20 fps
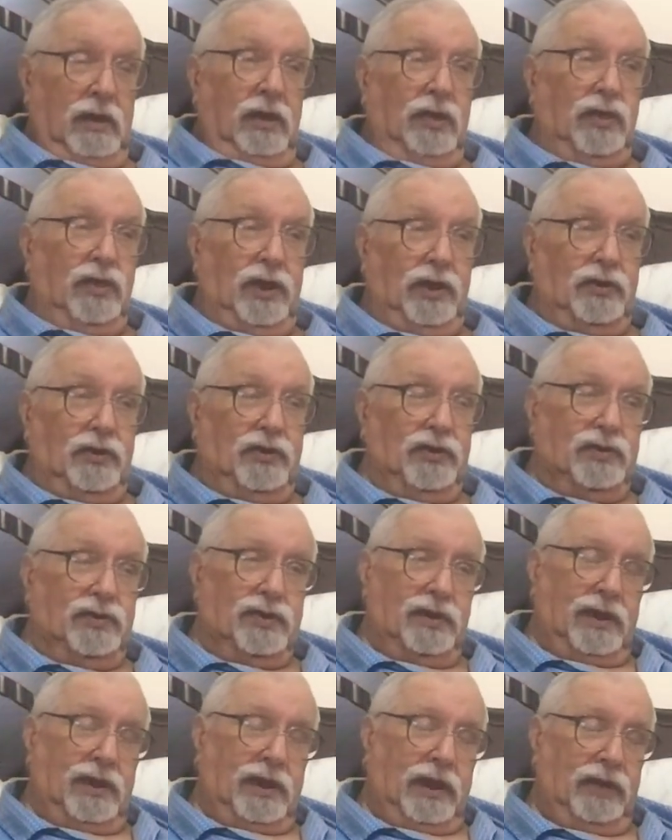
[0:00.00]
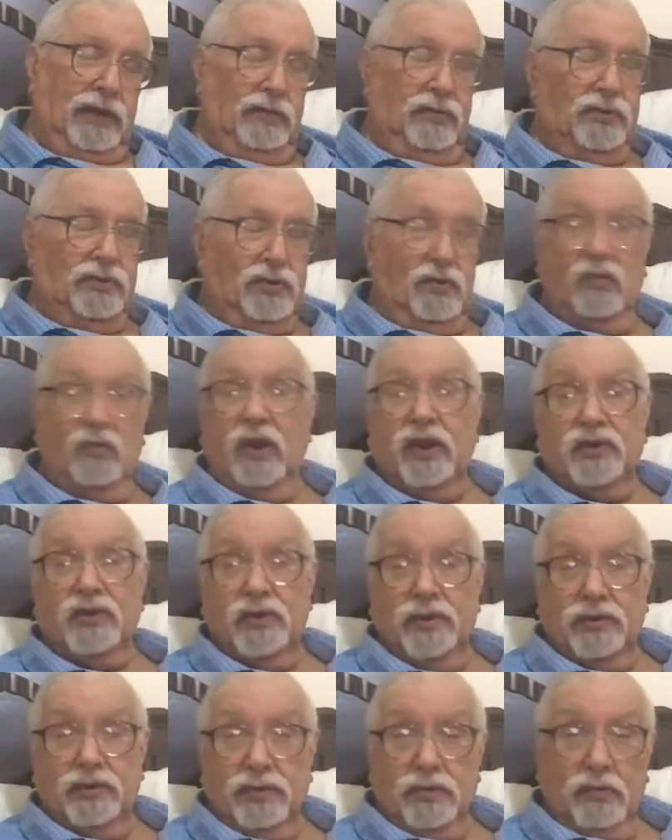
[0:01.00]
the entrance or
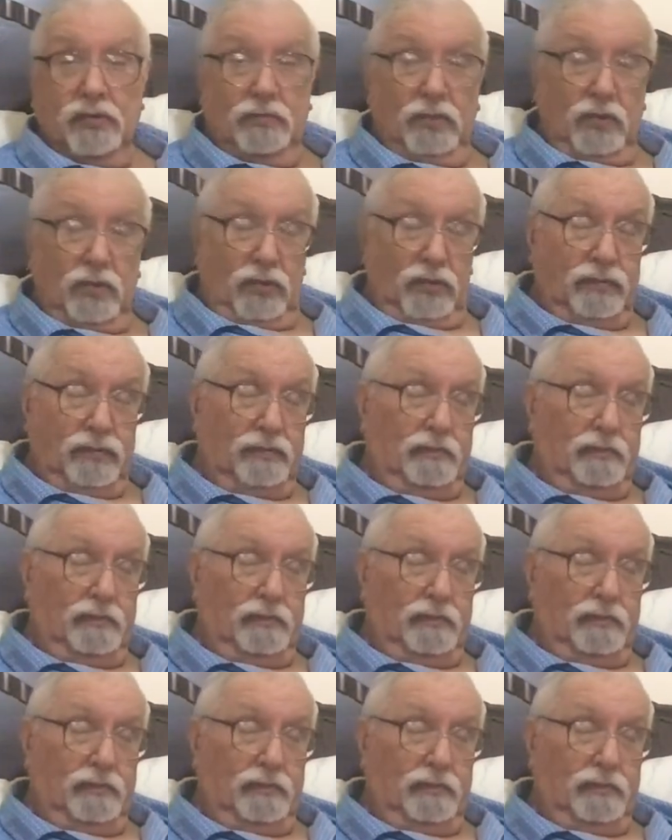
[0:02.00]
exit to a port.